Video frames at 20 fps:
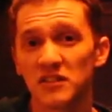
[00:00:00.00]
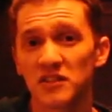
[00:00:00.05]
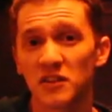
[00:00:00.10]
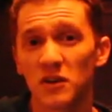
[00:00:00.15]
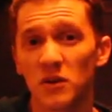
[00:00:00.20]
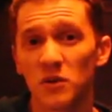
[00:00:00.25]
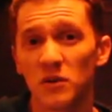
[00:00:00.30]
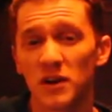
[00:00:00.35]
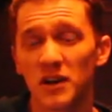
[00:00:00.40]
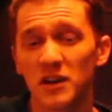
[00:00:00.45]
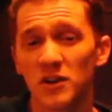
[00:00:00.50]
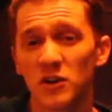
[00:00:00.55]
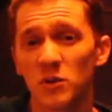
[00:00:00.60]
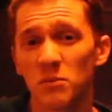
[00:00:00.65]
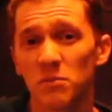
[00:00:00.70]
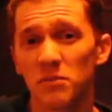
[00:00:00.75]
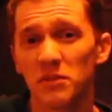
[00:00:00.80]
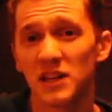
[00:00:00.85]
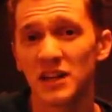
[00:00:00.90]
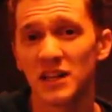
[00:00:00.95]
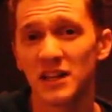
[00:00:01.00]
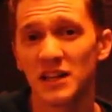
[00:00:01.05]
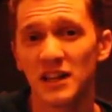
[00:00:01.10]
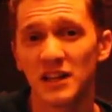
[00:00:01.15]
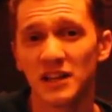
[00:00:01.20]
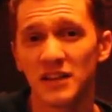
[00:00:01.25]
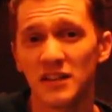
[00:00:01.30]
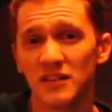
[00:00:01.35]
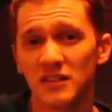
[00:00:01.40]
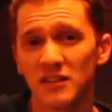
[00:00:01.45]
so I hope that he
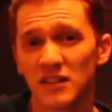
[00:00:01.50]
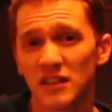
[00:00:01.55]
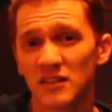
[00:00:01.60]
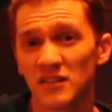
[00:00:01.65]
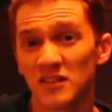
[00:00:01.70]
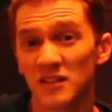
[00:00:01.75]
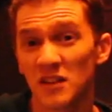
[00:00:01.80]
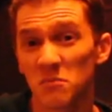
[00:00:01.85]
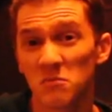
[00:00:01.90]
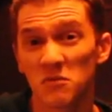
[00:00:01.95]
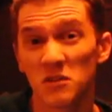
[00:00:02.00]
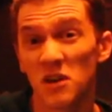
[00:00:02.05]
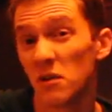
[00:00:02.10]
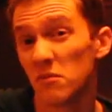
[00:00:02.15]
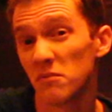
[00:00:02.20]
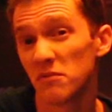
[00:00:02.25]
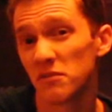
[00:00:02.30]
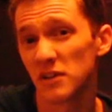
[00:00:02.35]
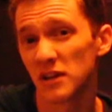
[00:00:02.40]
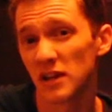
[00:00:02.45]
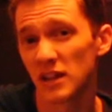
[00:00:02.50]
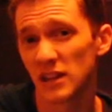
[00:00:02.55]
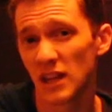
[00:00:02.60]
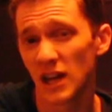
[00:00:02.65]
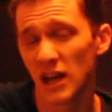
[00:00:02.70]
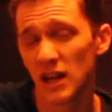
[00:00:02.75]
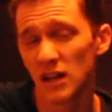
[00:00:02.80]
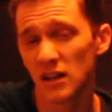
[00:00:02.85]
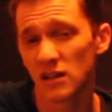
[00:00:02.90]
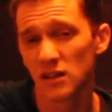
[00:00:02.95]
at least gets some comfort in
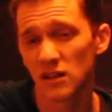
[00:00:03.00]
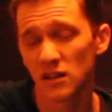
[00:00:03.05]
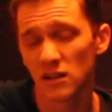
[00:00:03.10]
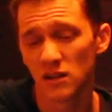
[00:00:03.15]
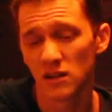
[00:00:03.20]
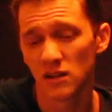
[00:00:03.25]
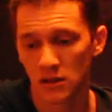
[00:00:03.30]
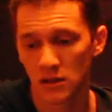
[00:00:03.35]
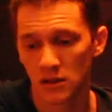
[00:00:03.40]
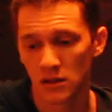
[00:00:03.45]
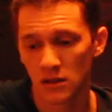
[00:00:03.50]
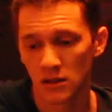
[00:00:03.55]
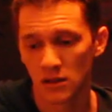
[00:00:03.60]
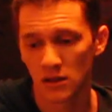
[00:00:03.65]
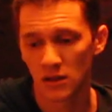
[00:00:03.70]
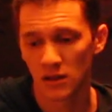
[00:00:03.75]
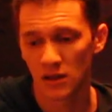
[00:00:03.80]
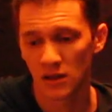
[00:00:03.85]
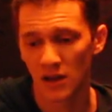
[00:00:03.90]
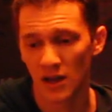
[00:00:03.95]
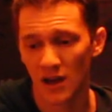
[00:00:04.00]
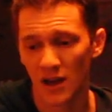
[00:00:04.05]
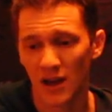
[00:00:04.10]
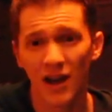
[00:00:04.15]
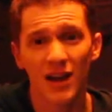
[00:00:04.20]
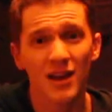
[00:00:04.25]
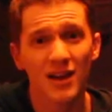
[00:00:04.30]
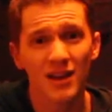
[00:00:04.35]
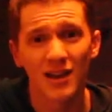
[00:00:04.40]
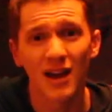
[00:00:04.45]
that.
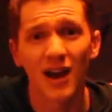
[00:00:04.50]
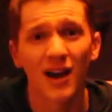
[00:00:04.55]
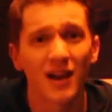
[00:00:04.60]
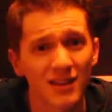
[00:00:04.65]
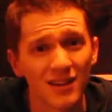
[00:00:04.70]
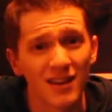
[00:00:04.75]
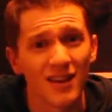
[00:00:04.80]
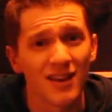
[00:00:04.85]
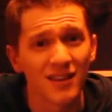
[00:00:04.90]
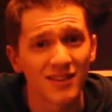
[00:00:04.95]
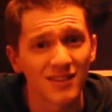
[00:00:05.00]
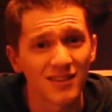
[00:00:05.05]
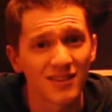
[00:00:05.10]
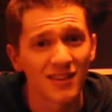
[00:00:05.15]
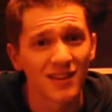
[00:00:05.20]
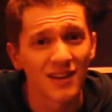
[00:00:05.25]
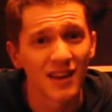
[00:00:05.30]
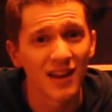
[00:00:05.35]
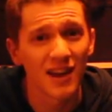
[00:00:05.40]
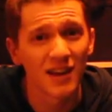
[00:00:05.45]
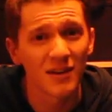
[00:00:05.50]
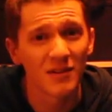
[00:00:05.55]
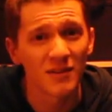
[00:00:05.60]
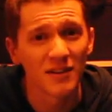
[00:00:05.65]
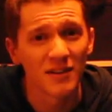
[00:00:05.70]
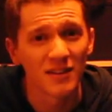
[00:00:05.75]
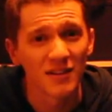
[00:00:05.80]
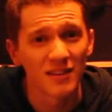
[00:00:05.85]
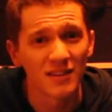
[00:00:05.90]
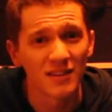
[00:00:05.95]
I got kissed today.